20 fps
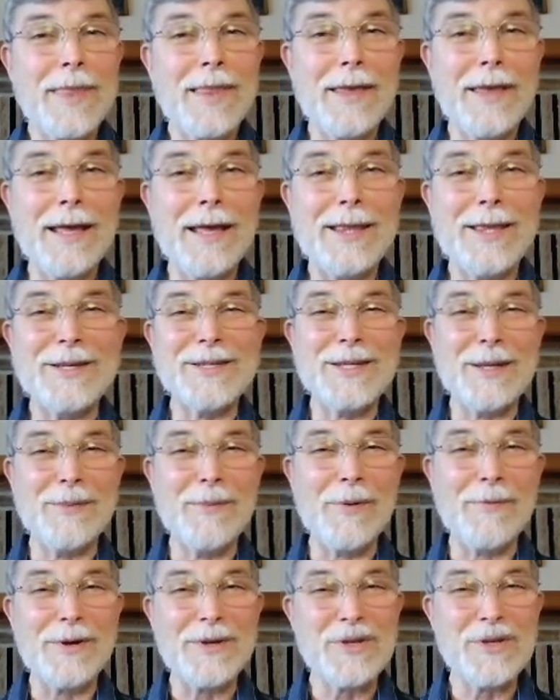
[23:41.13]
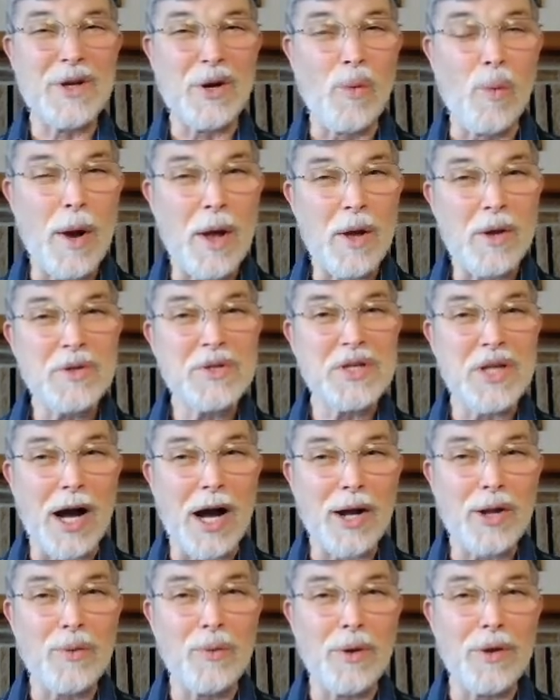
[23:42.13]
Get this, some of us are well
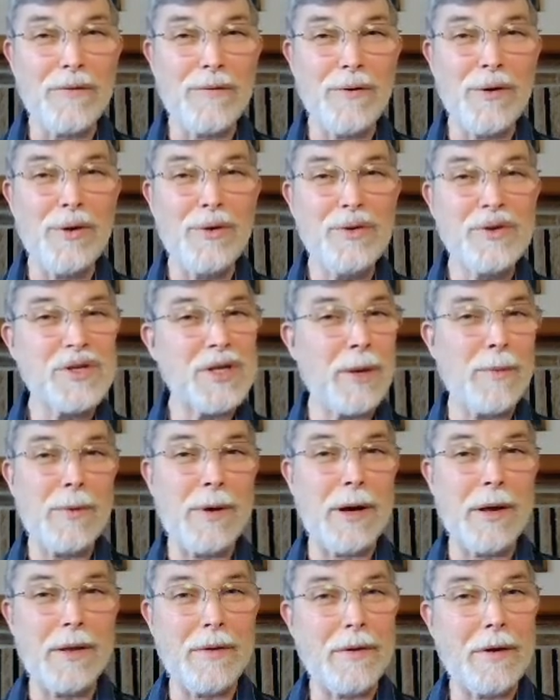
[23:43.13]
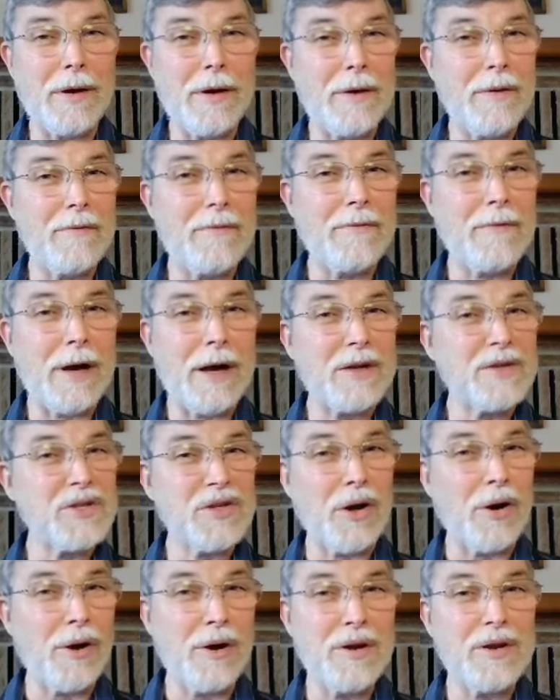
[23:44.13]
stocked with food, some of
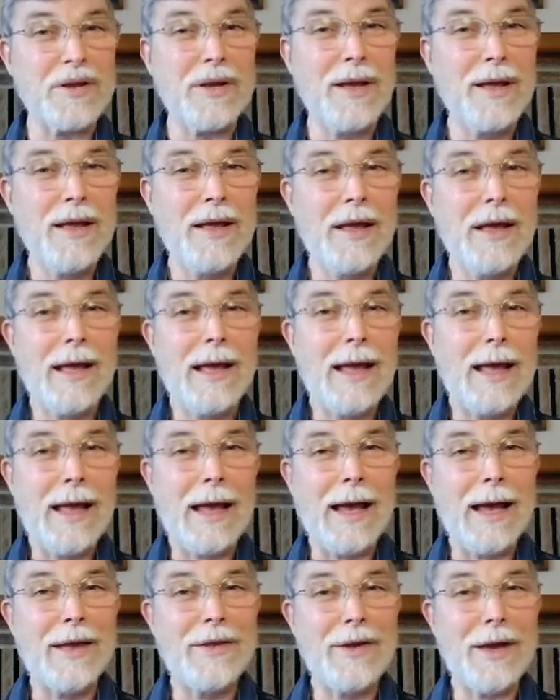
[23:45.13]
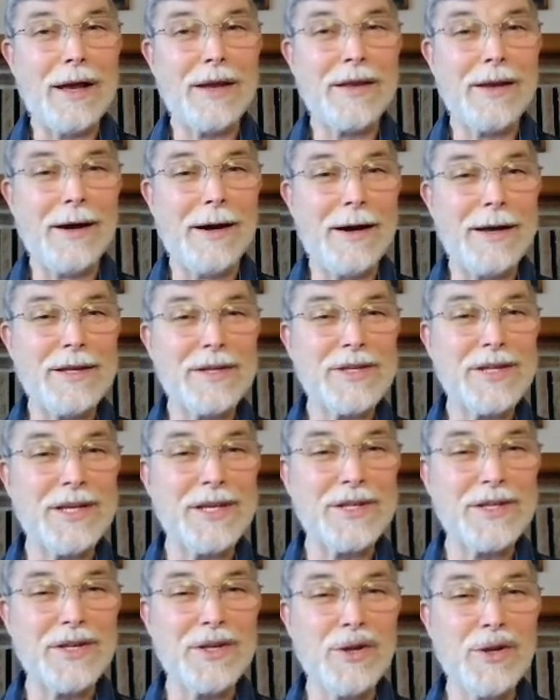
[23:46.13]
us aren't. And yet it
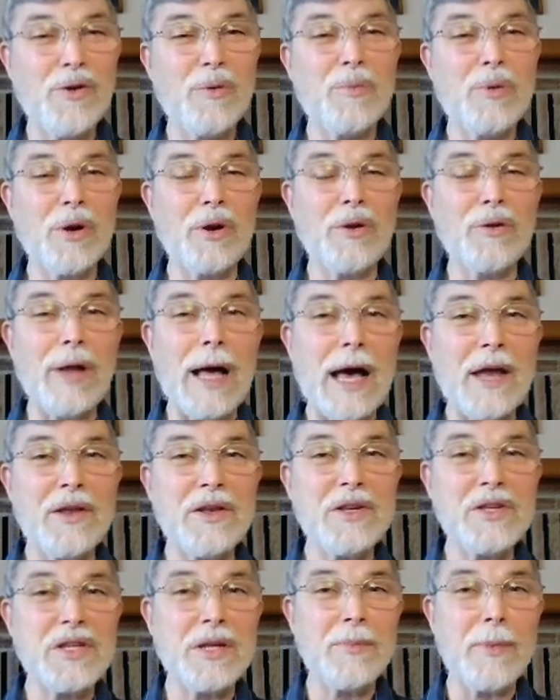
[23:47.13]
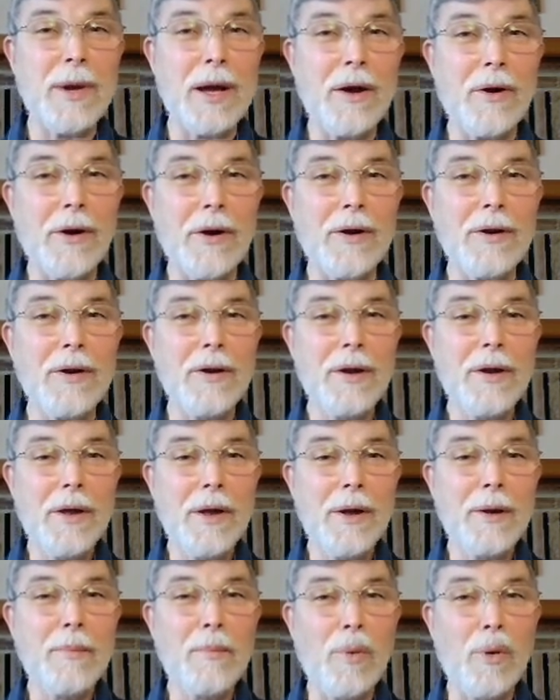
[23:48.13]
says, you have put gladness in my heart
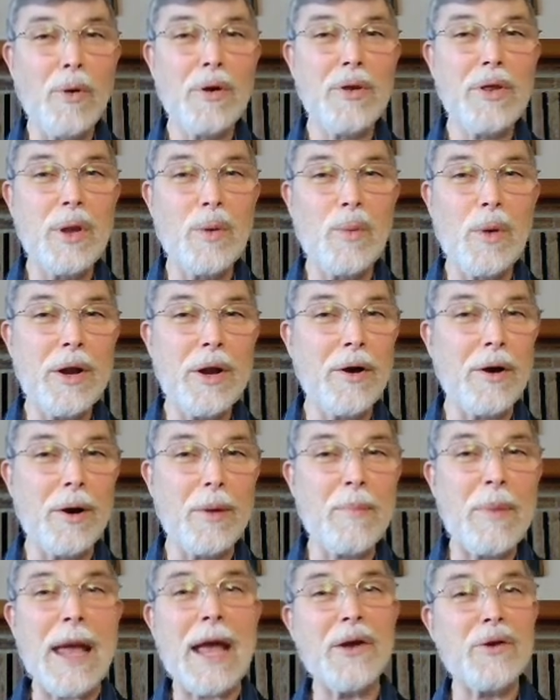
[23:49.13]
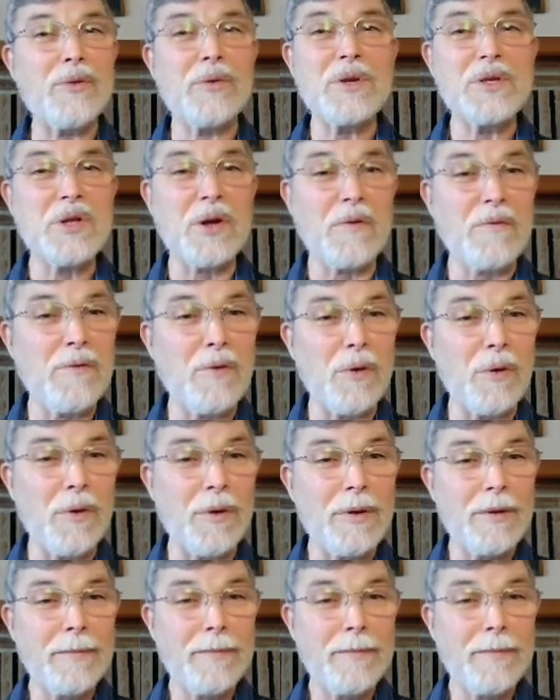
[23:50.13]
more than when our pantries are full.